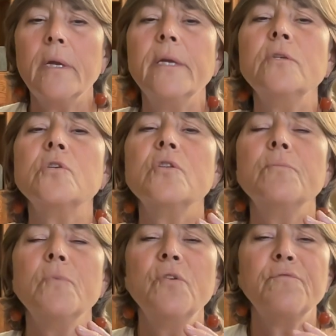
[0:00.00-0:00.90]
into the
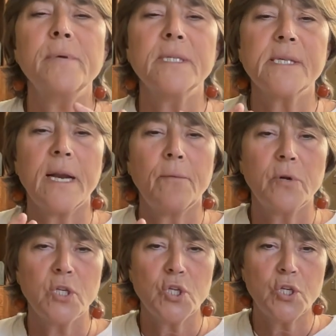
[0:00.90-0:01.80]
movements that I
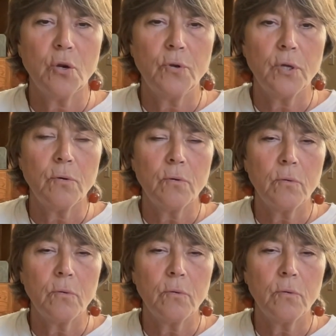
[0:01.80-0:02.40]
want to show you.